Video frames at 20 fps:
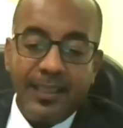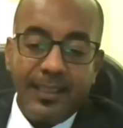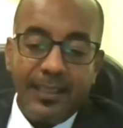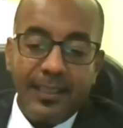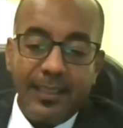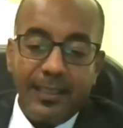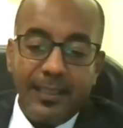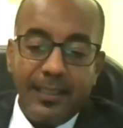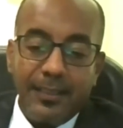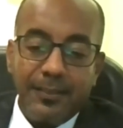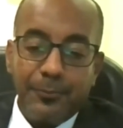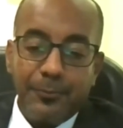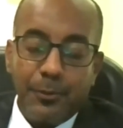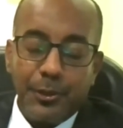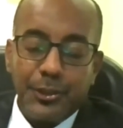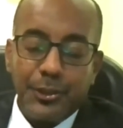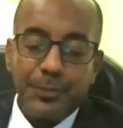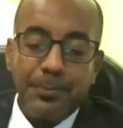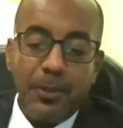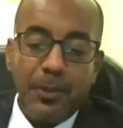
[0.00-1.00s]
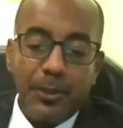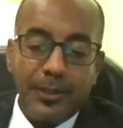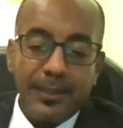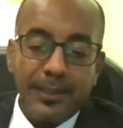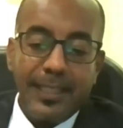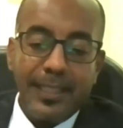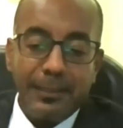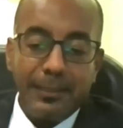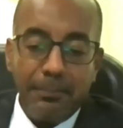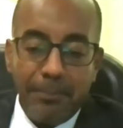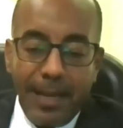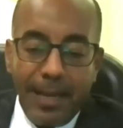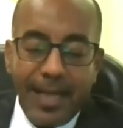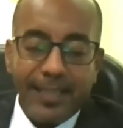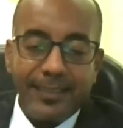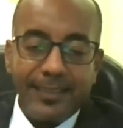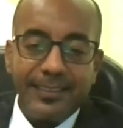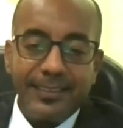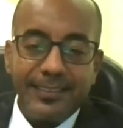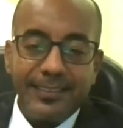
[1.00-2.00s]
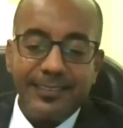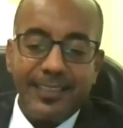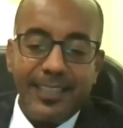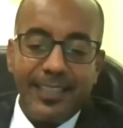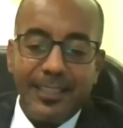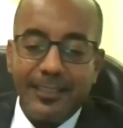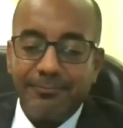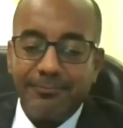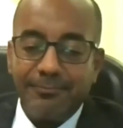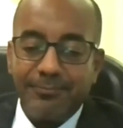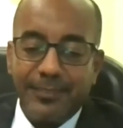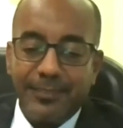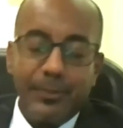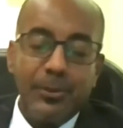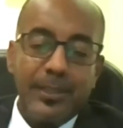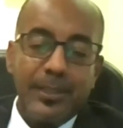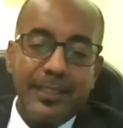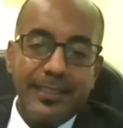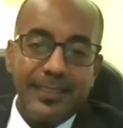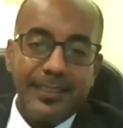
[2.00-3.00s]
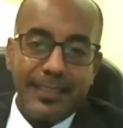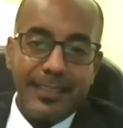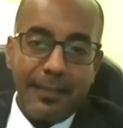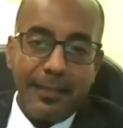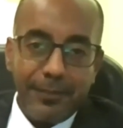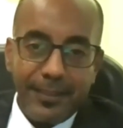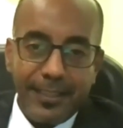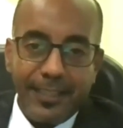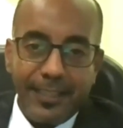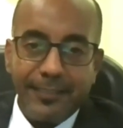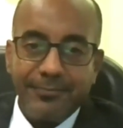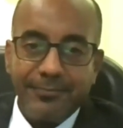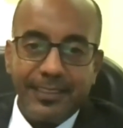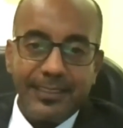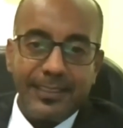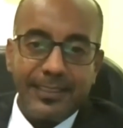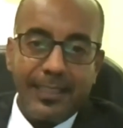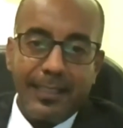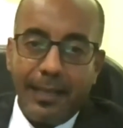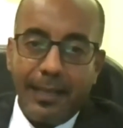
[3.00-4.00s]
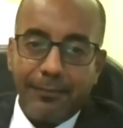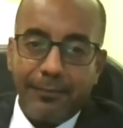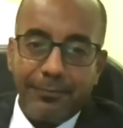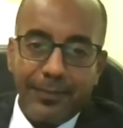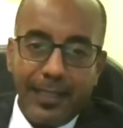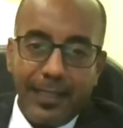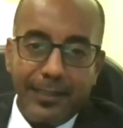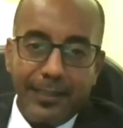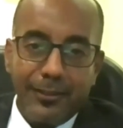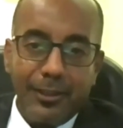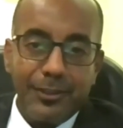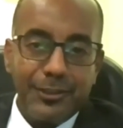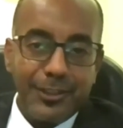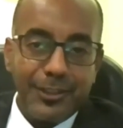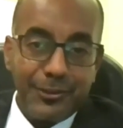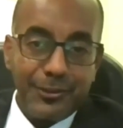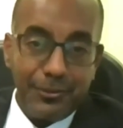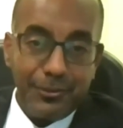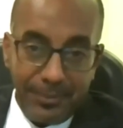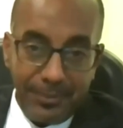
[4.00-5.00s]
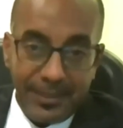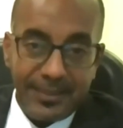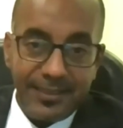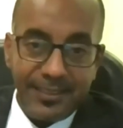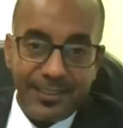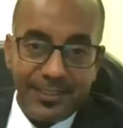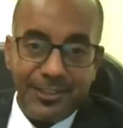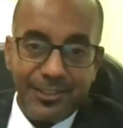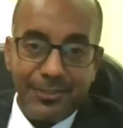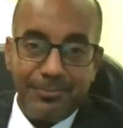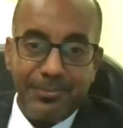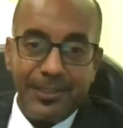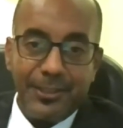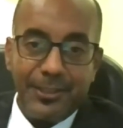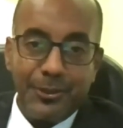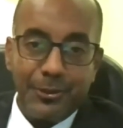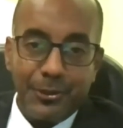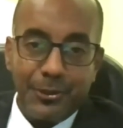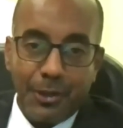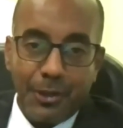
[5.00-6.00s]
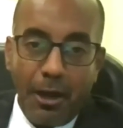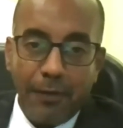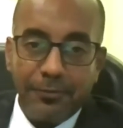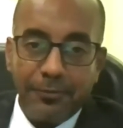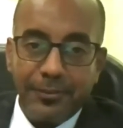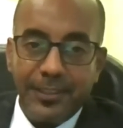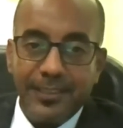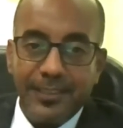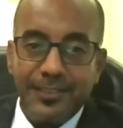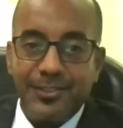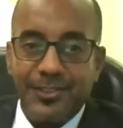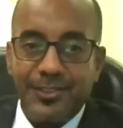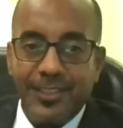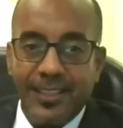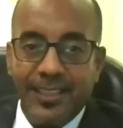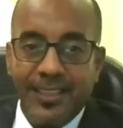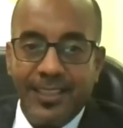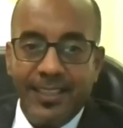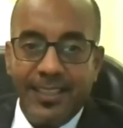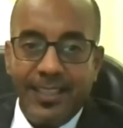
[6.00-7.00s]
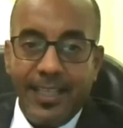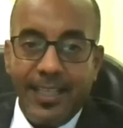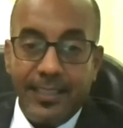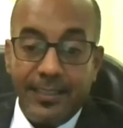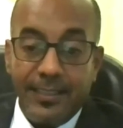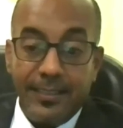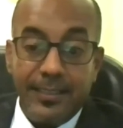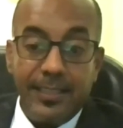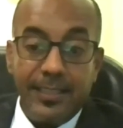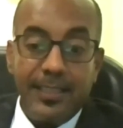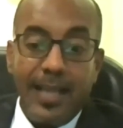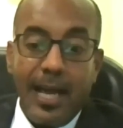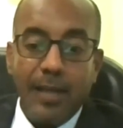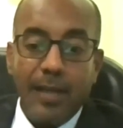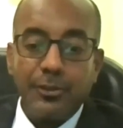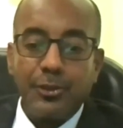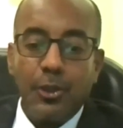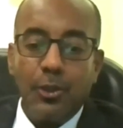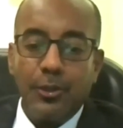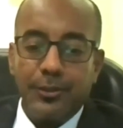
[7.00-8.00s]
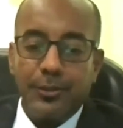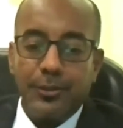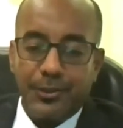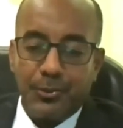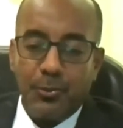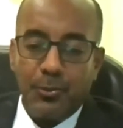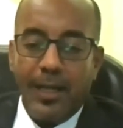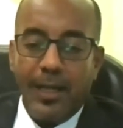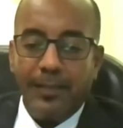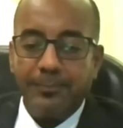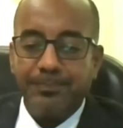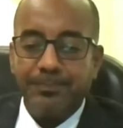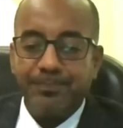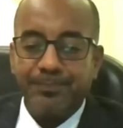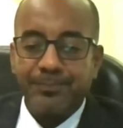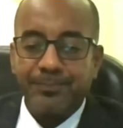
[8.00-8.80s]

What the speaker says: Of course, spoken like a banker, liquidity is everything. It's a lifeline, not just to businesses, but to sovereigns and indeed households as well.